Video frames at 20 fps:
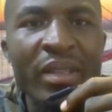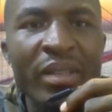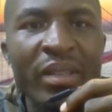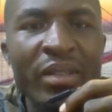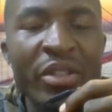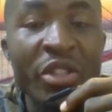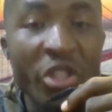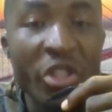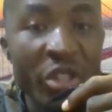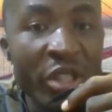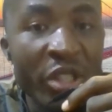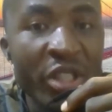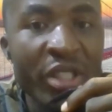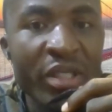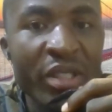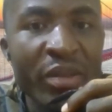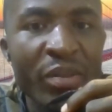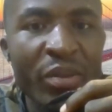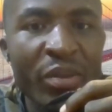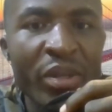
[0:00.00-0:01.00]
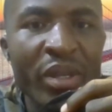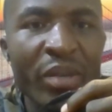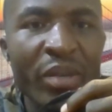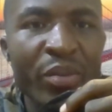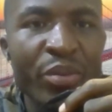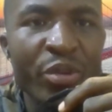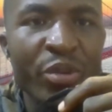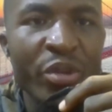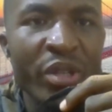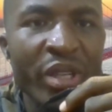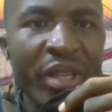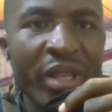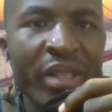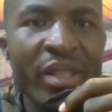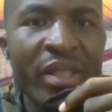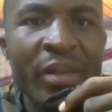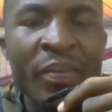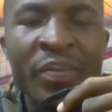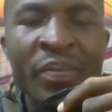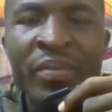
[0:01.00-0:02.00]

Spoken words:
registration progress